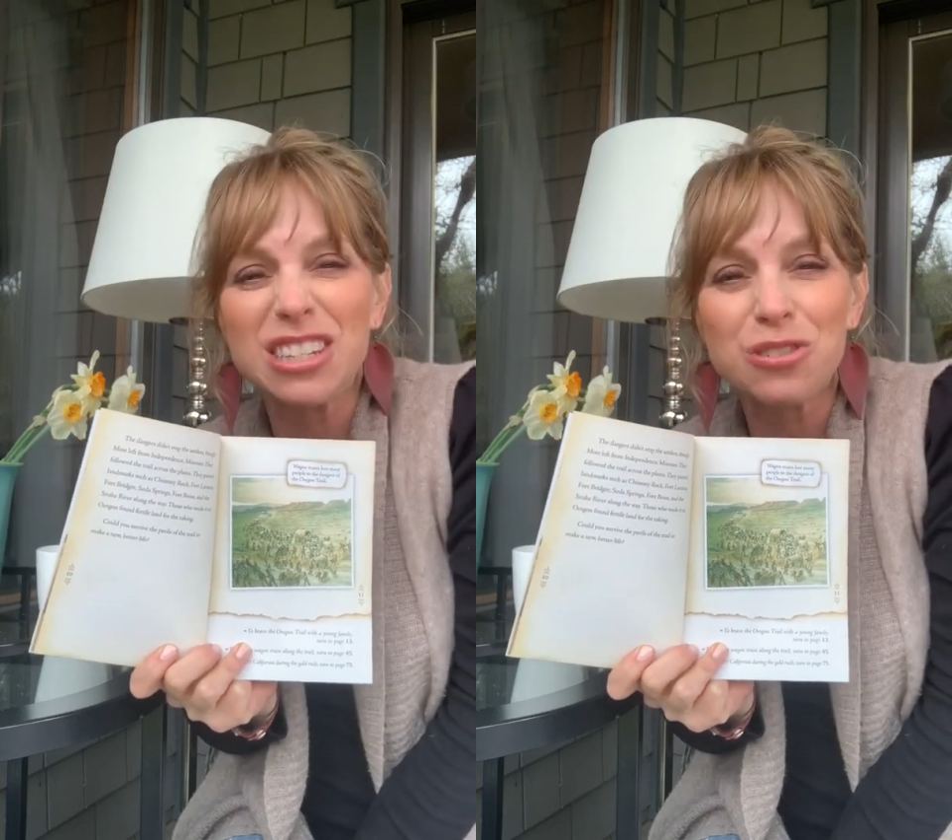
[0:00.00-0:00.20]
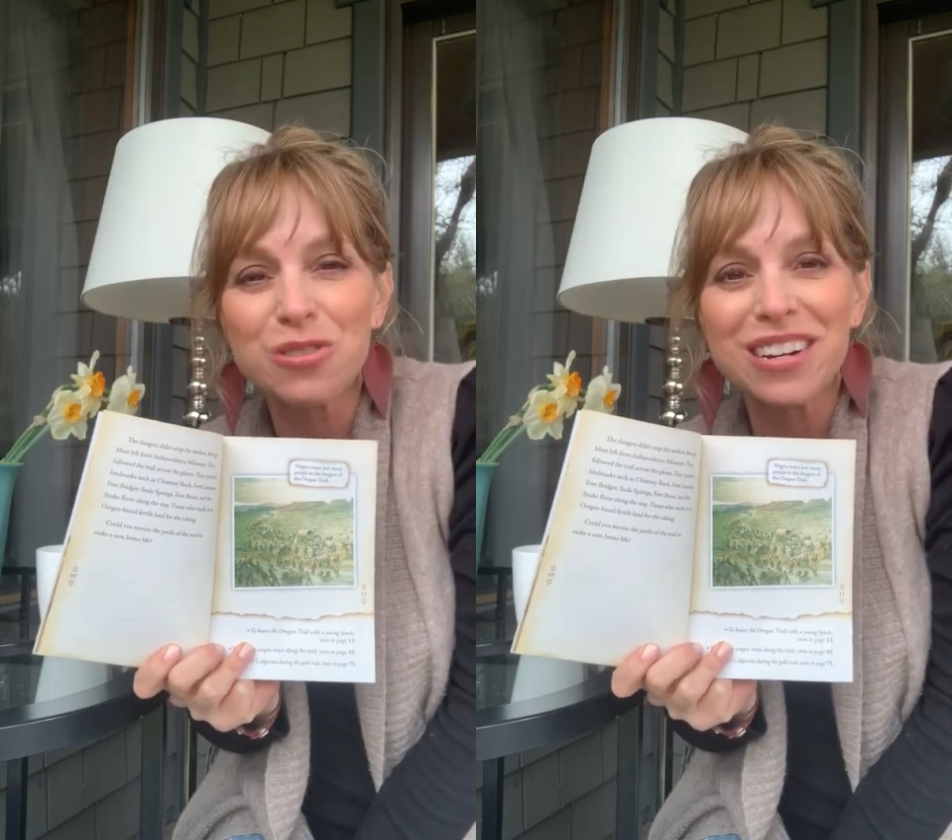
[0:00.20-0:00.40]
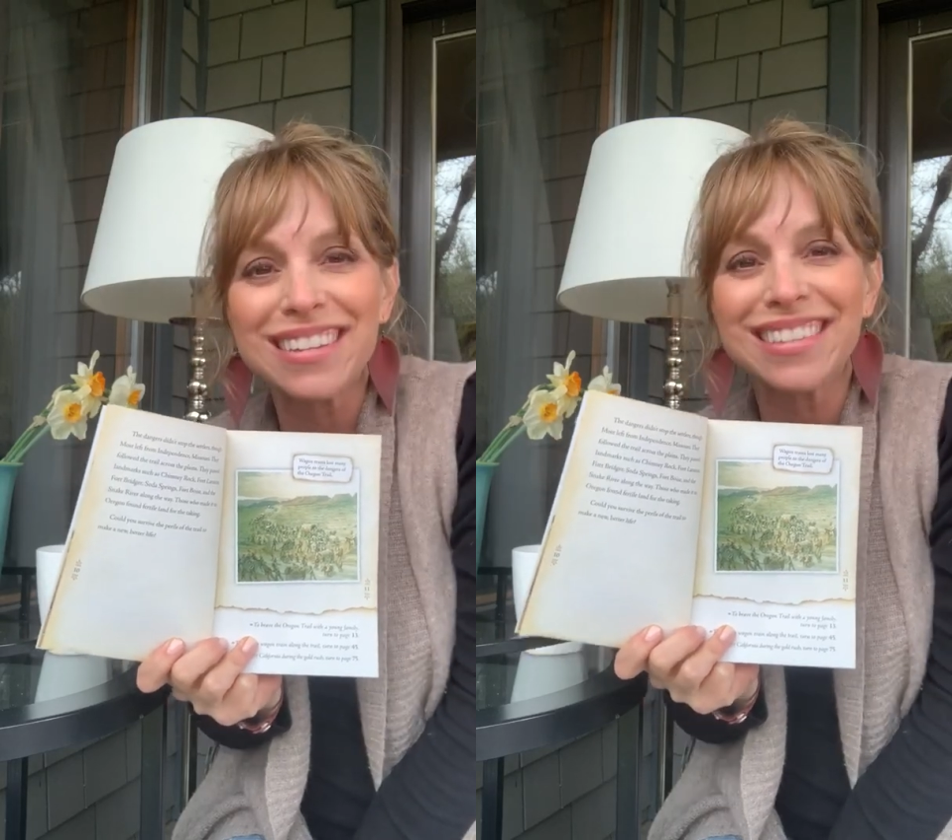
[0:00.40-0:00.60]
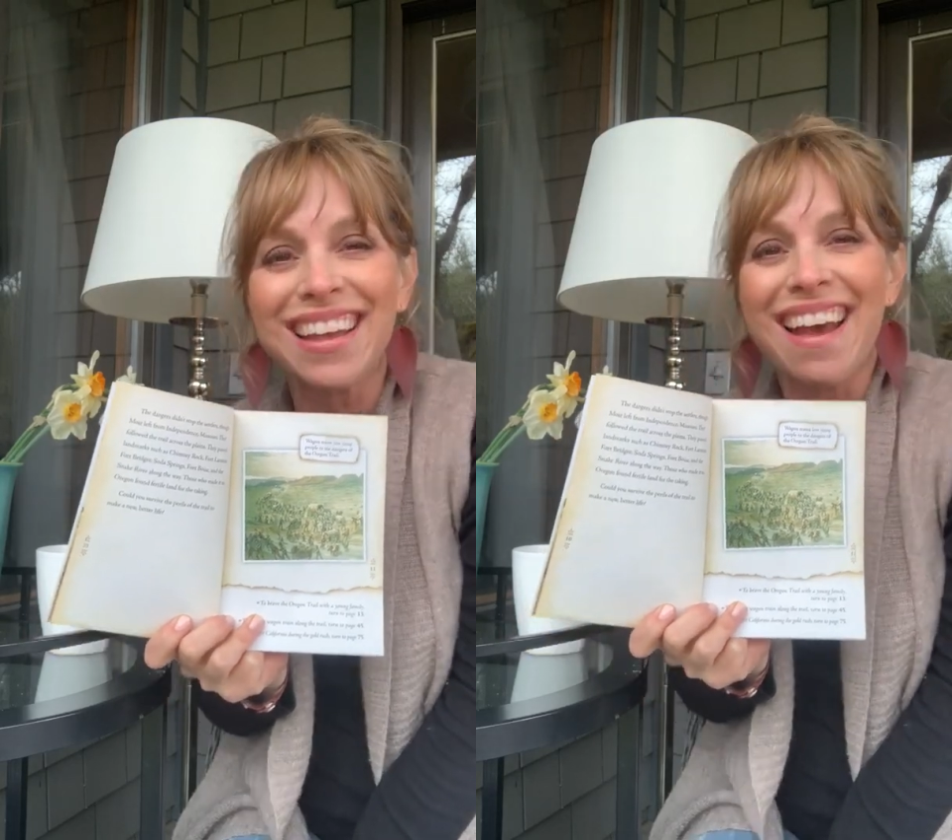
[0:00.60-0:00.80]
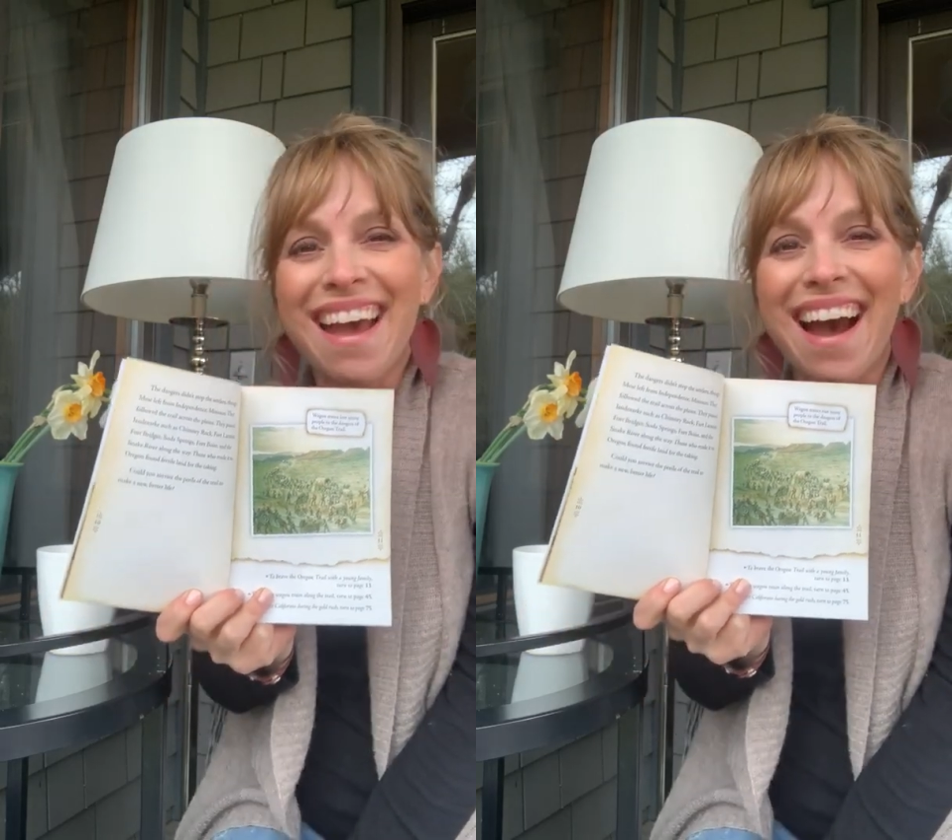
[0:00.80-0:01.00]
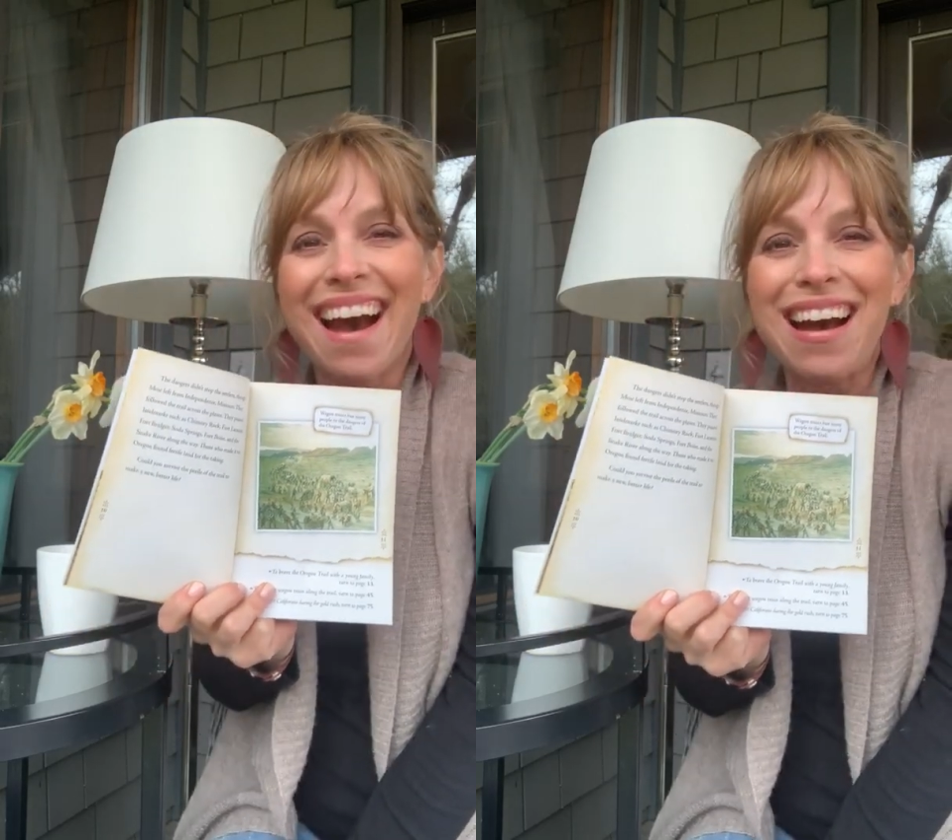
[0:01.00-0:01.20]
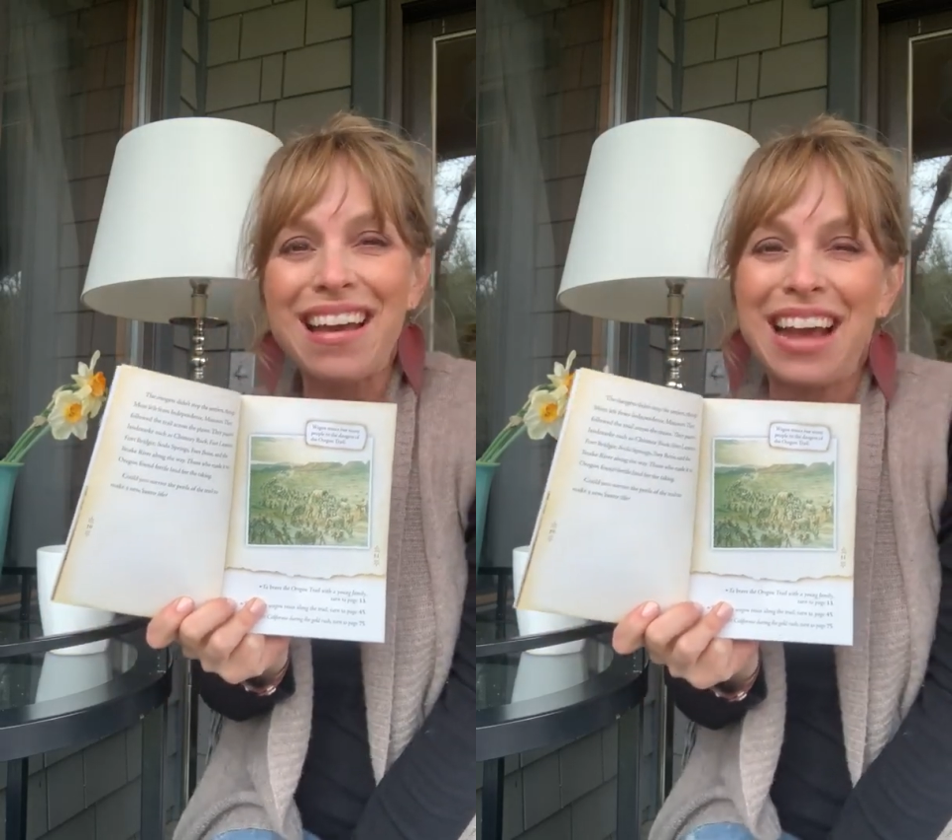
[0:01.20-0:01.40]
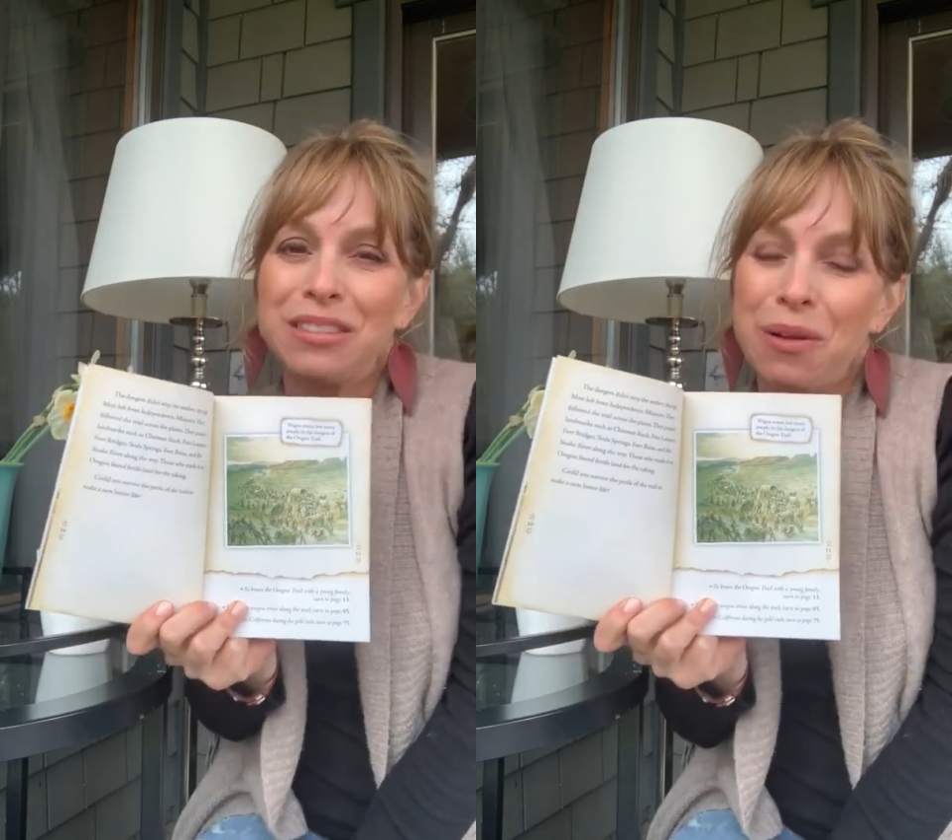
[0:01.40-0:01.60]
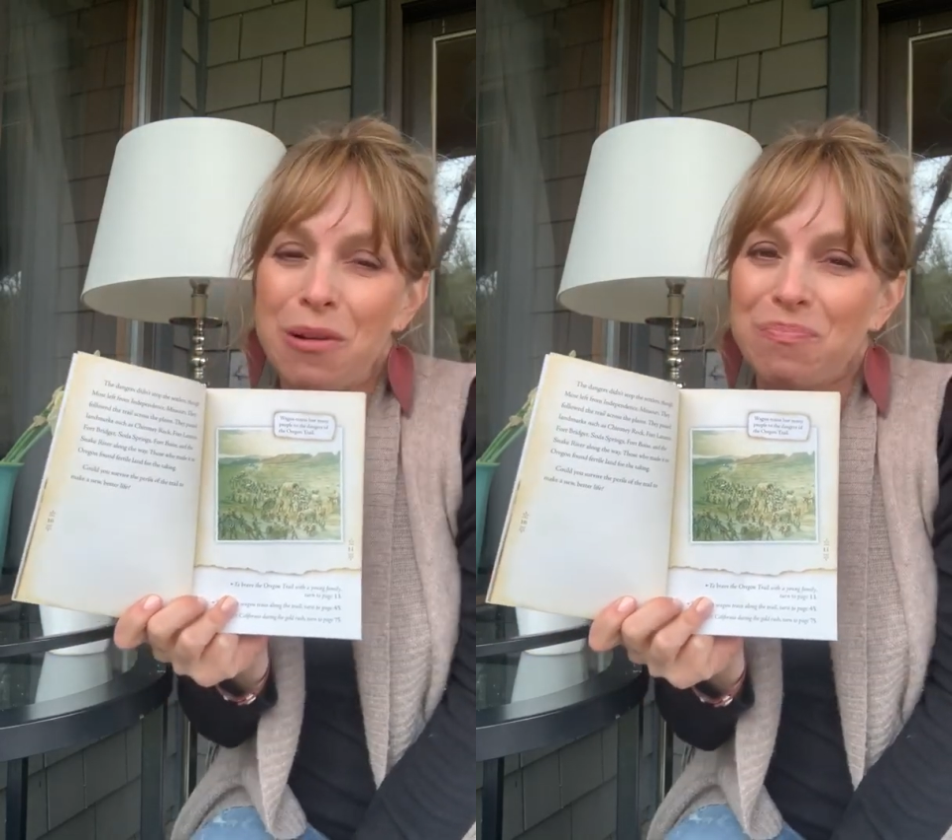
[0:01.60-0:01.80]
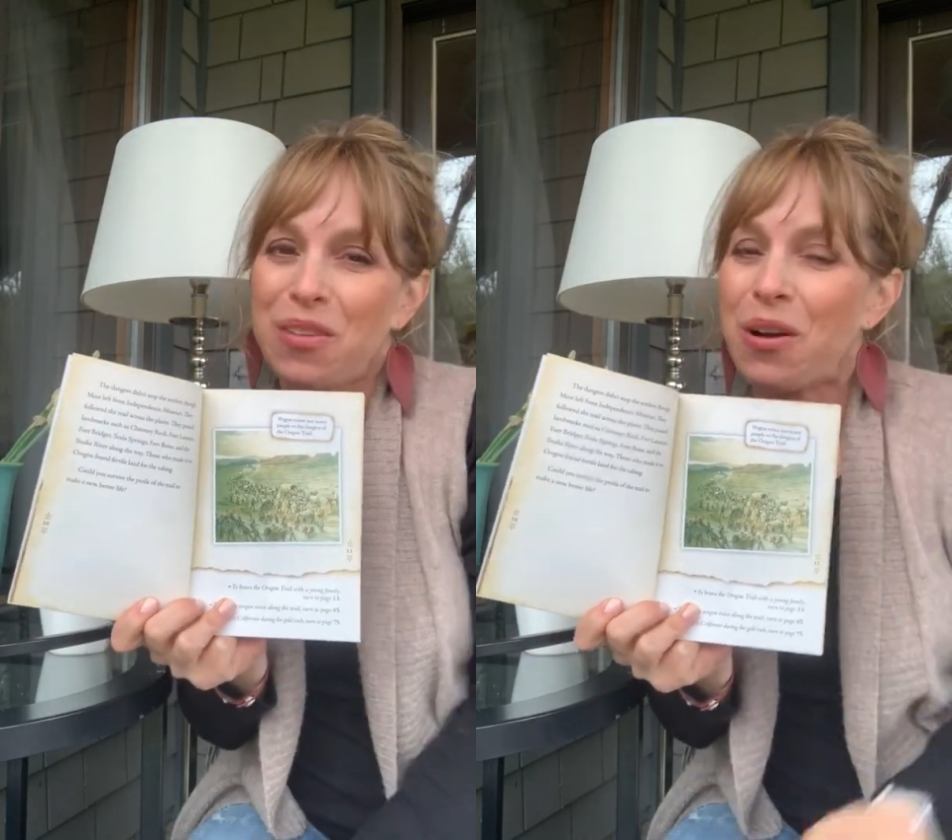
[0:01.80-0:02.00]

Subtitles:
stories as well.